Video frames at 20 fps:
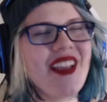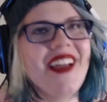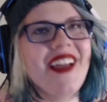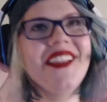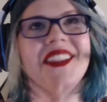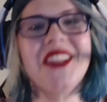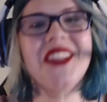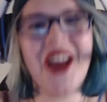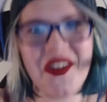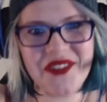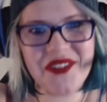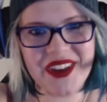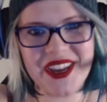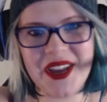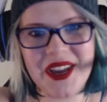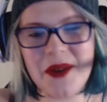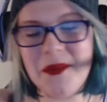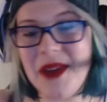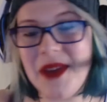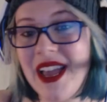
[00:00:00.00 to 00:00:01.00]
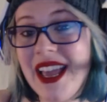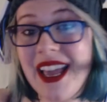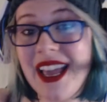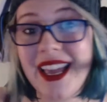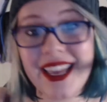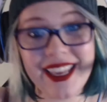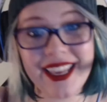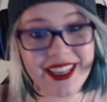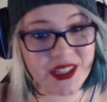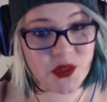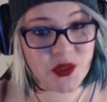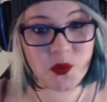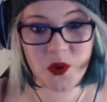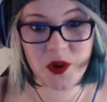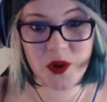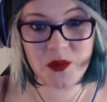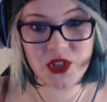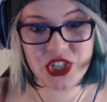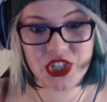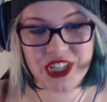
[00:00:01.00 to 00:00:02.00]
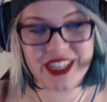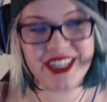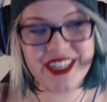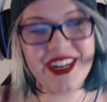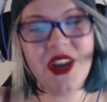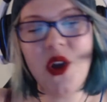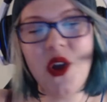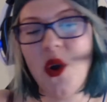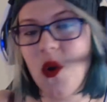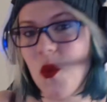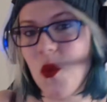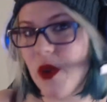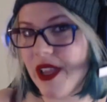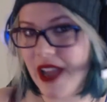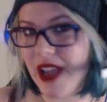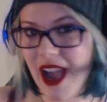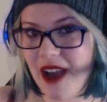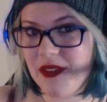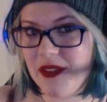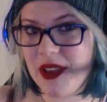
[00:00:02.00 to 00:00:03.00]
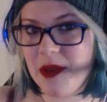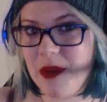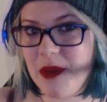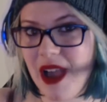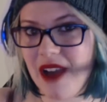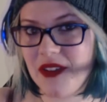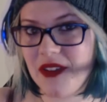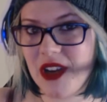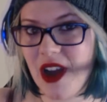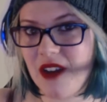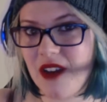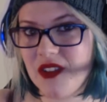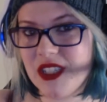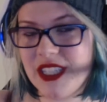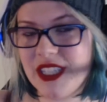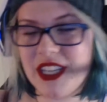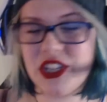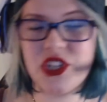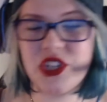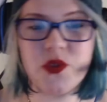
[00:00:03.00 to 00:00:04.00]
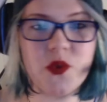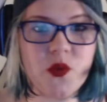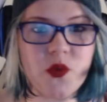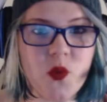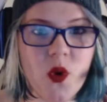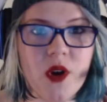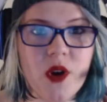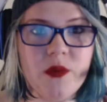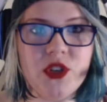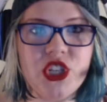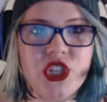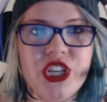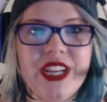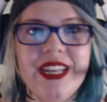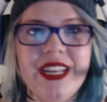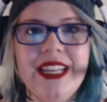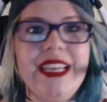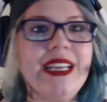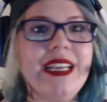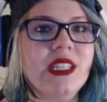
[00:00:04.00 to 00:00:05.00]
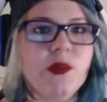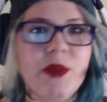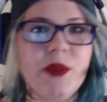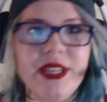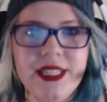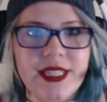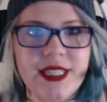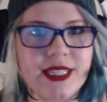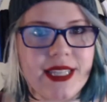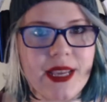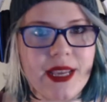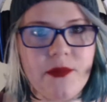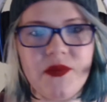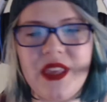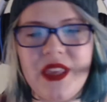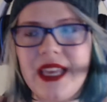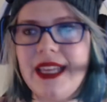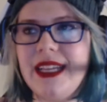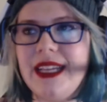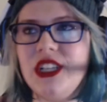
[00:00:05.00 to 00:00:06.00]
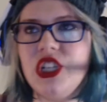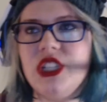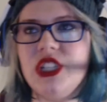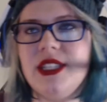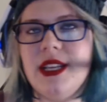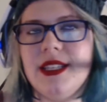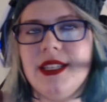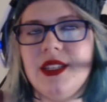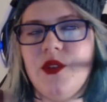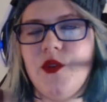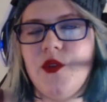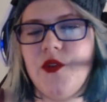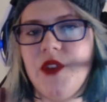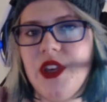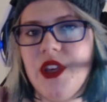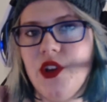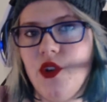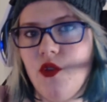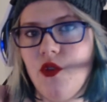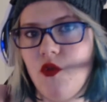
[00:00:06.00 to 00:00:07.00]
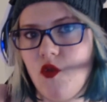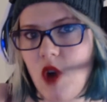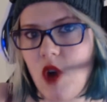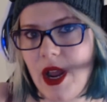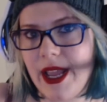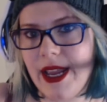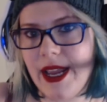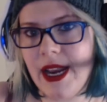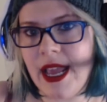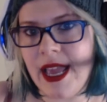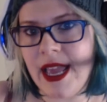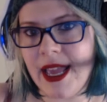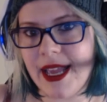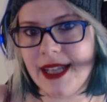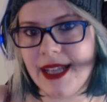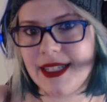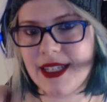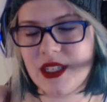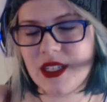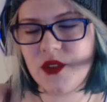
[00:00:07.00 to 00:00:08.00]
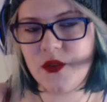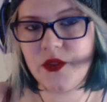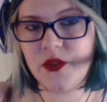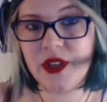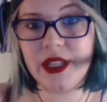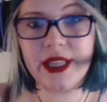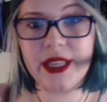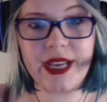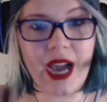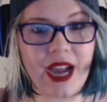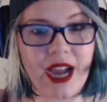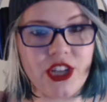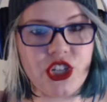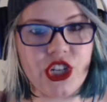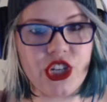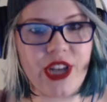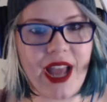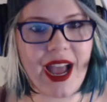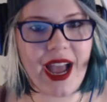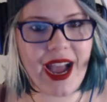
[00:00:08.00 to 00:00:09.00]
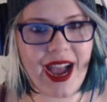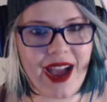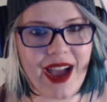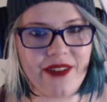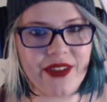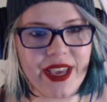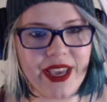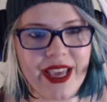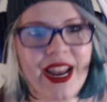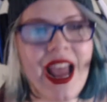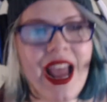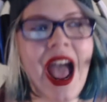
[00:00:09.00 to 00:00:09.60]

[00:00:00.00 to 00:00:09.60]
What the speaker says: Love him. He's War Machine. We have him have a conversation with War Machine. He explains the same thing. Like, it just doesn't feel right. It doesn't feel like I should have it.